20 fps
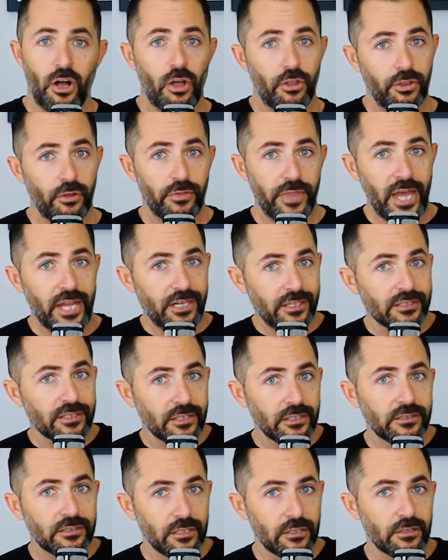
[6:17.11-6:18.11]
Although that is
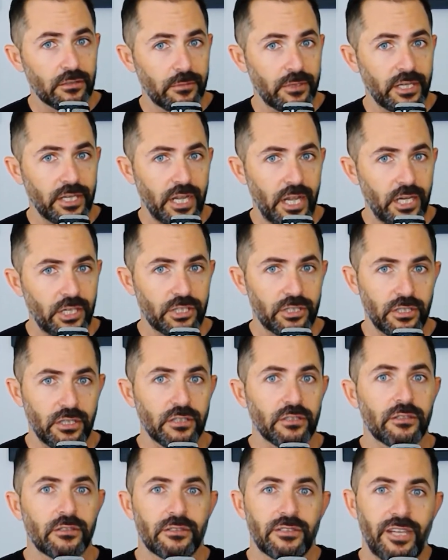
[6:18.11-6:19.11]
considered
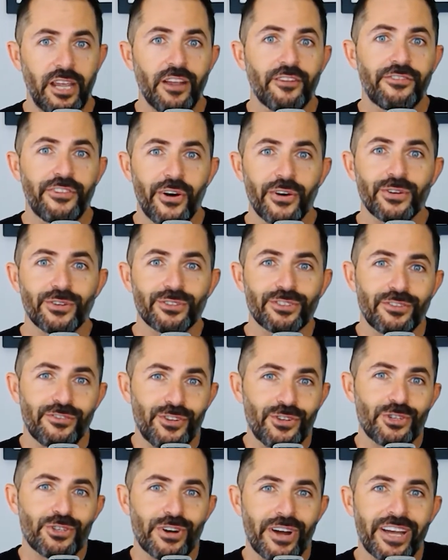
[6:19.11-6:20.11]
mitigation, take photos of
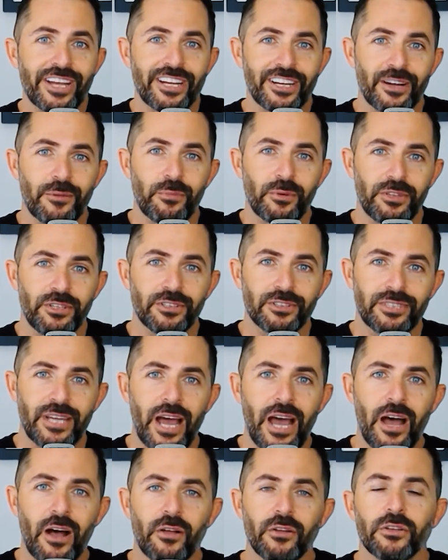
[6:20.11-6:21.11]
you drying it up with your
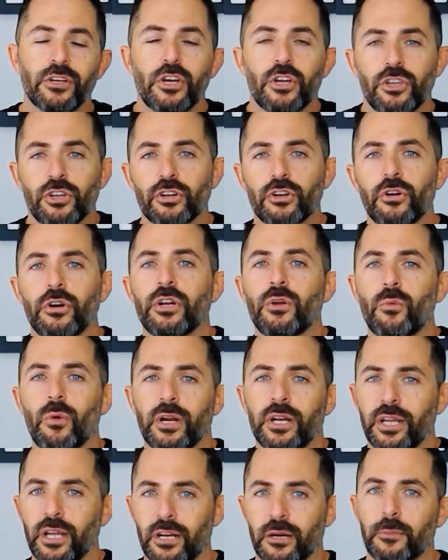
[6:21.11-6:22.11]
towel. You're going to
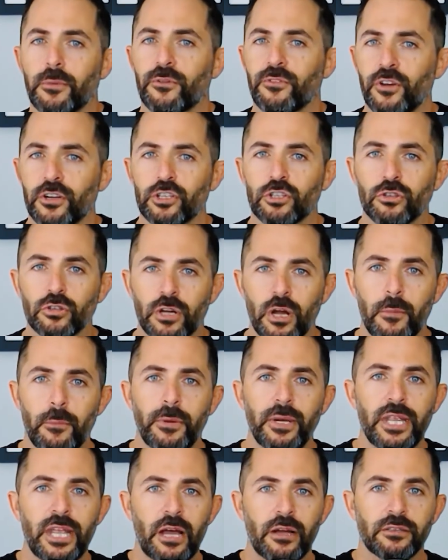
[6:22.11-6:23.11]
want to get a professional
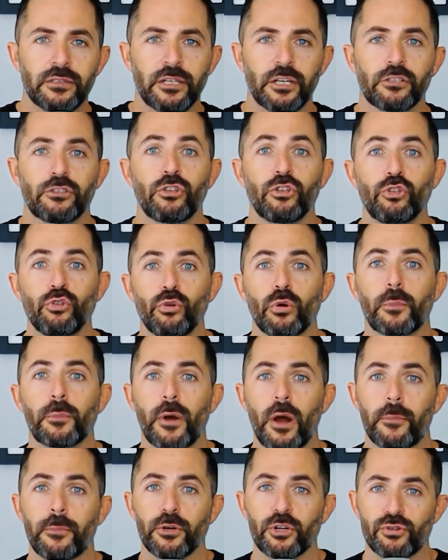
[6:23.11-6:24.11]
company out there to do a
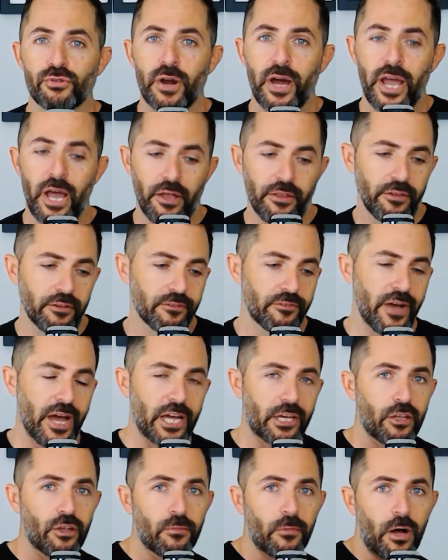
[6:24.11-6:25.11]
proper dry out. They'll
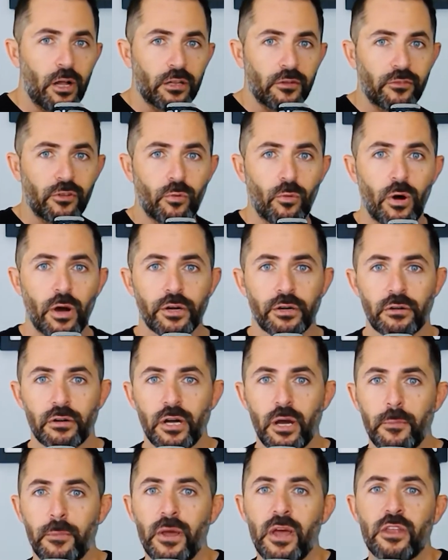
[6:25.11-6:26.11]
vacuum all of the water
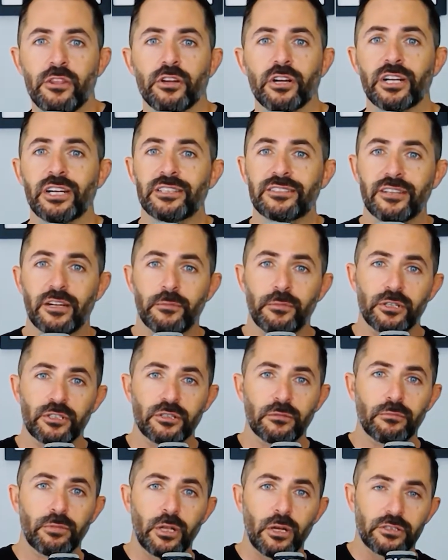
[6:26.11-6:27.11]
up. They're going to set a bunch
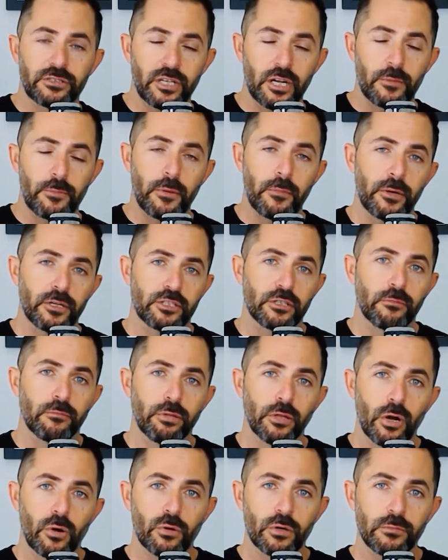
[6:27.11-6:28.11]
of set up a bunch of
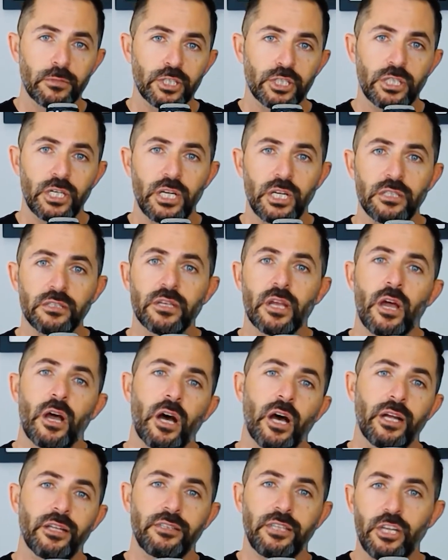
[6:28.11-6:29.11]
blower machines,
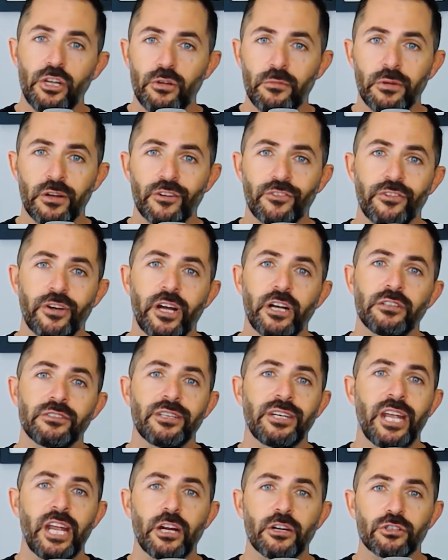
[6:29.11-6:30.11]
uh, dehumidifiers,
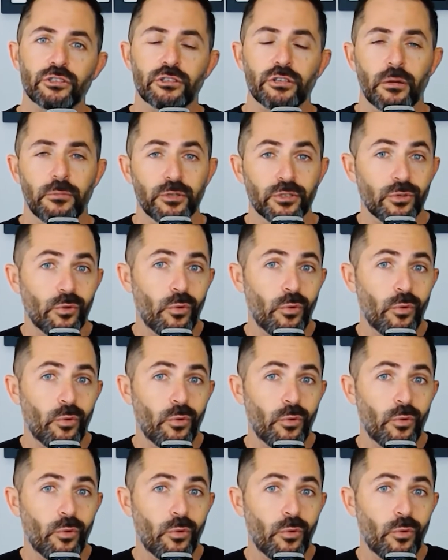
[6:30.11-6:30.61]
and air scrubbers.